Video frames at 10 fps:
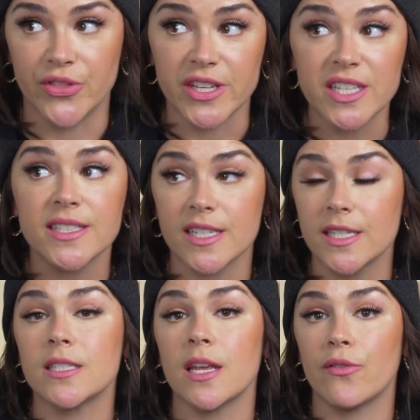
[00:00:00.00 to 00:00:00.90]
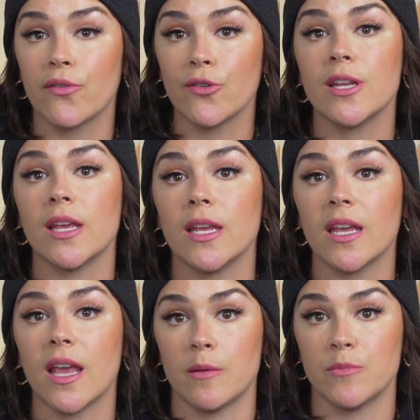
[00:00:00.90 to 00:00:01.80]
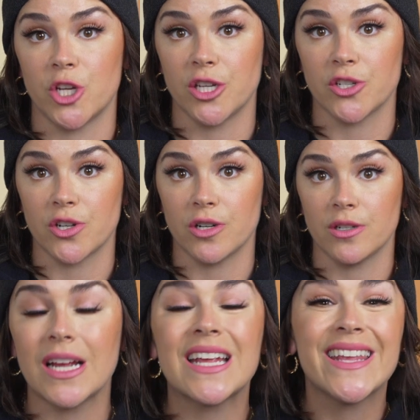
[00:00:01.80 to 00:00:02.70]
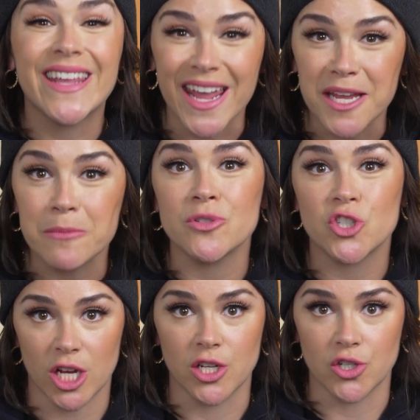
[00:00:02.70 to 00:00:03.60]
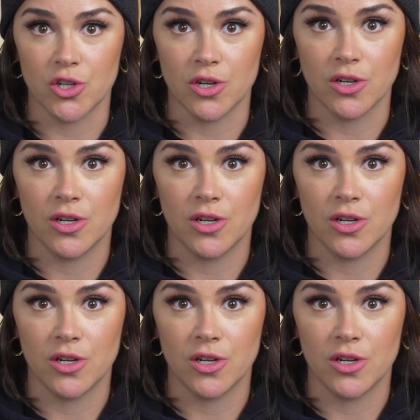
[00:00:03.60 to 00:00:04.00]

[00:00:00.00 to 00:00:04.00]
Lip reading: this is a freaking game changer. A game changer.